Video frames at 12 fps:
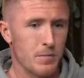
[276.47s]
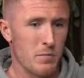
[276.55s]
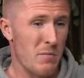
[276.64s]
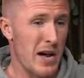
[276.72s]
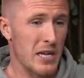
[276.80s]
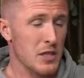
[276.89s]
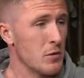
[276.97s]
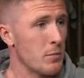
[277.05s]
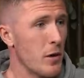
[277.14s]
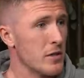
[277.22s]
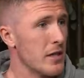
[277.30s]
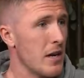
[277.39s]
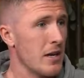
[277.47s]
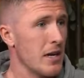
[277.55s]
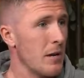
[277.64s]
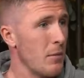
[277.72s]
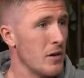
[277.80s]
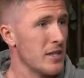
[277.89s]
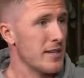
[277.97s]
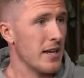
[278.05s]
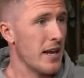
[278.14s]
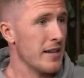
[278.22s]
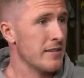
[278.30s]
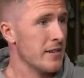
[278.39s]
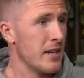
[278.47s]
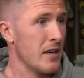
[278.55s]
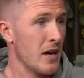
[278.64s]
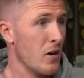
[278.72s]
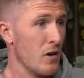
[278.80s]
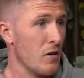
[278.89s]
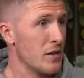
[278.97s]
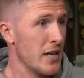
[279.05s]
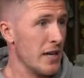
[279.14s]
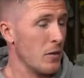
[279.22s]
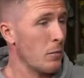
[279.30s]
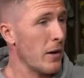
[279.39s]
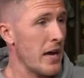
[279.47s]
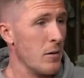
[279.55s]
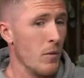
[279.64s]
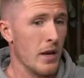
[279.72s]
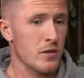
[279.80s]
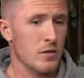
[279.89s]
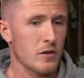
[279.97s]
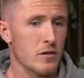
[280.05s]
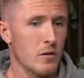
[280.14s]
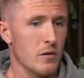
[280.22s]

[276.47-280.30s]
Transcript: Manager was boss down there, boss set of lads, and then I obviously ended up playing well as well, so.